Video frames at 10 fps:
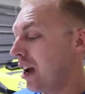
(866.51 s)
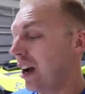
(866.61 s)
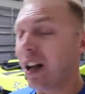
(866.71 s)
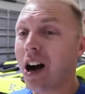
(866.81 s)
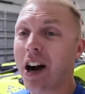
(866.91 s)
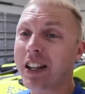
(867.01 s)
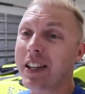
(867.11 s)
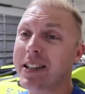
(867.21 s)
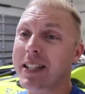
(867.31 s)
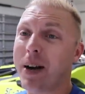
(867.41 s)
And the hard
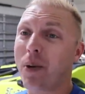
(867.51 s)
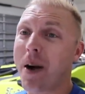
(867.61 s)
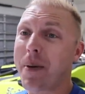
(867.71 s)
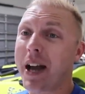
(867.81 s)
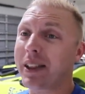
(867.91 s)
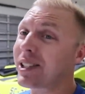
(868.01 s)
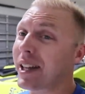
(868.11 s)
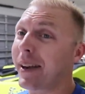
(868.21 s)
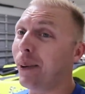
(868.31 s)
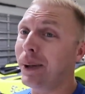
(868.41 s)
thing is, out where I'm at, there's
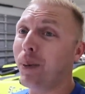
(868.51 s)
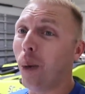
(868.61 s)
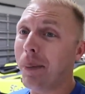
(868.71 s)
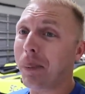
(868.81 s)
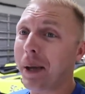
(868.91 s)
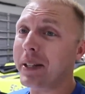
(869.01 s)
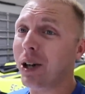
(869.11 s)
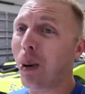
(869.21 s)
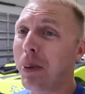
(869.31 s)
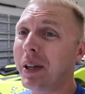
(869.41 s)
like only one place
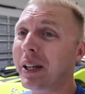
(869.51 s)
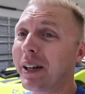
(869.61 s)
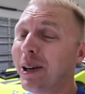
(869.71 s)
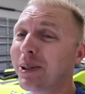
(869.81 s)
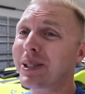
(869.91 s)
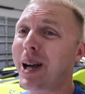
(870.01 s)
open to go.